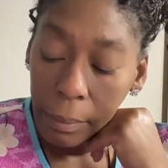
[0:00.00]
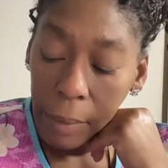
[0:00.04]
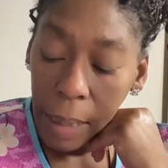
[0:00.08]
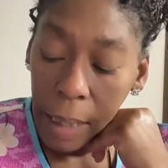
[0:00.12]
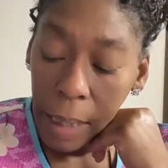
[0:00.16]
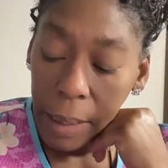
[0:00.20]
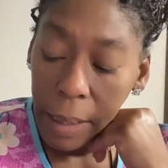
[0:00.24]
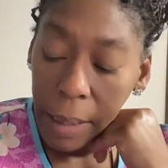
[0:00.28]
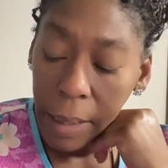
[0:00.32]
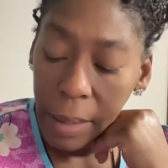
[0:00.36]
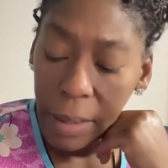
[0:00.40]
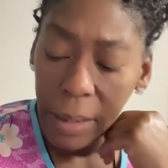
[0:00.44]

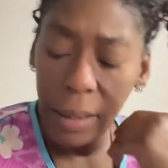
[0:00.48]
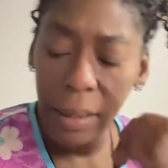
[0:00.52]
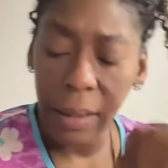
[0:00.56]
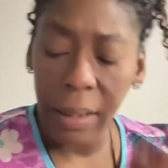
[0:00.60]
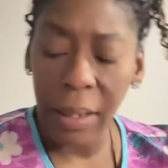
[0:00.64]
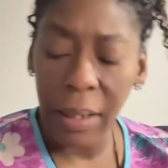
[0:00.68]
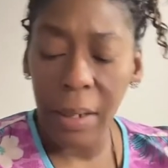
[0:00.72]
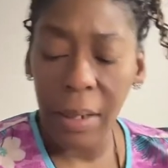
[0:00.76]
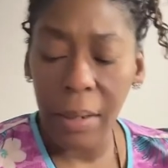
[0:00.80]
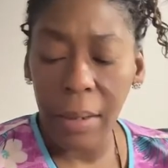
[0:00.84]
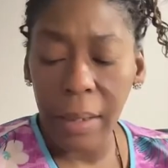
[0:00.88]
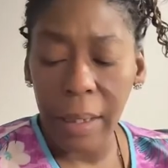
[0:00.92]
Let their
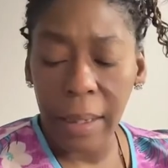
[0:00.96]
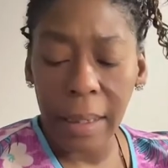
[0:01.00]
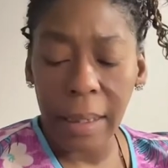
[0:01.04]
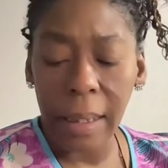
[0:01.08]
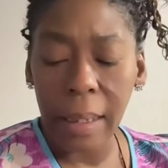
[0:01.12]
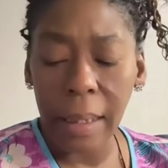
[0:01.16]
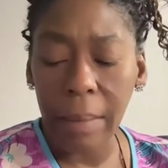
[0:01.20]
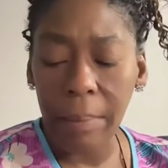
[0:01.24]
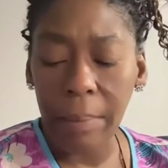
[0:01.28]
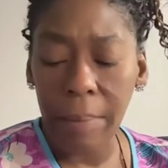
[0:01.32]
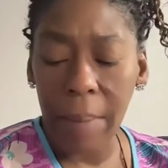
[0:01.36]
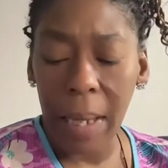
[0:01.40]
insecurities
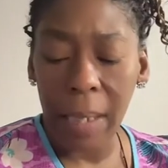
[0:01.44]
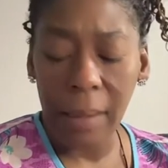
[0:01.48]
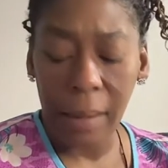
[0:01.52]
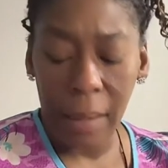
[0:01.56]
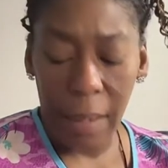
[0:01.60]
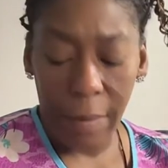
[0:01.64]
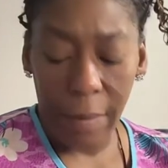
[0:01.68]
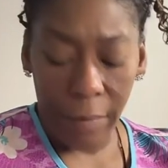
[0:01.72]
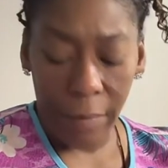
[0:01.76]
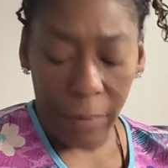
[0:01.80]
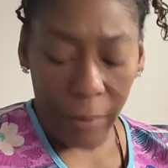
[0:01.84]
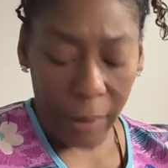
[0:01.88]
get the
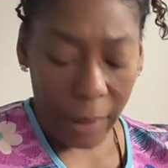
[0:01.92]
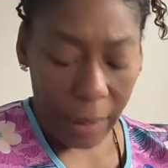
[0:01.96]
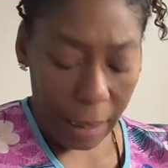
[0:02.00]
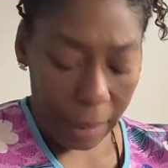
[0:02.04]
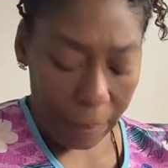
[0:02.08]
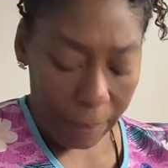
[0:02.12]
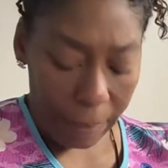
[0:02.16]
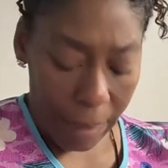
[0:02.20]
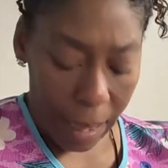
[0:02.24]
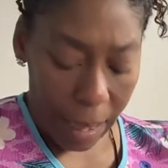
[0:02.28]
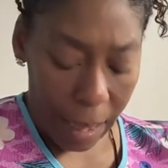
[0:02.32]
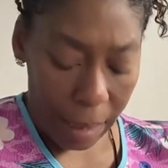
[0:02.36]
best of them. What's
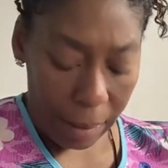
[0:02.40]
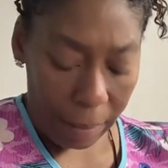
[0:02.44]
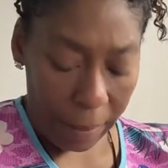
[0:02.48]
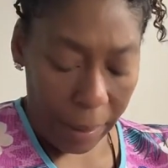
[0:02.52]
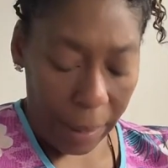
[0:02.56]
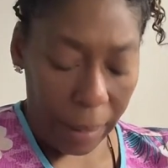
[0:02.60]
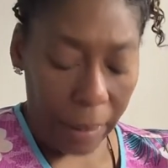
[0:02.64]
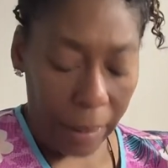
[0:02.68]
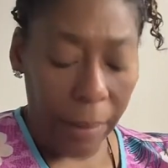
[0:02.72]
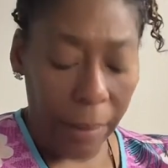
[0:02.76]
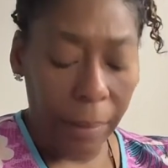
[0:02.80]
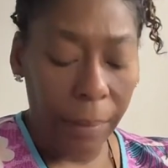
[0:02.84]
at the bottom
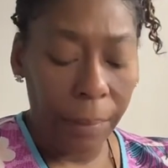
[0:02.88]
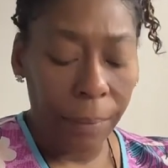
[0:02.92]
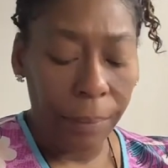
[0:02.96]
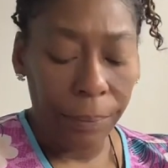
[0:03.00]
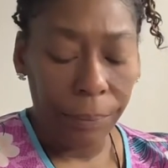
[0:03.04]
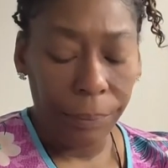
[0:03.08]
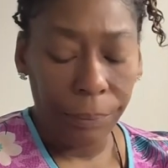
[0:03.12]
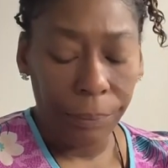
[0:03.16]
here?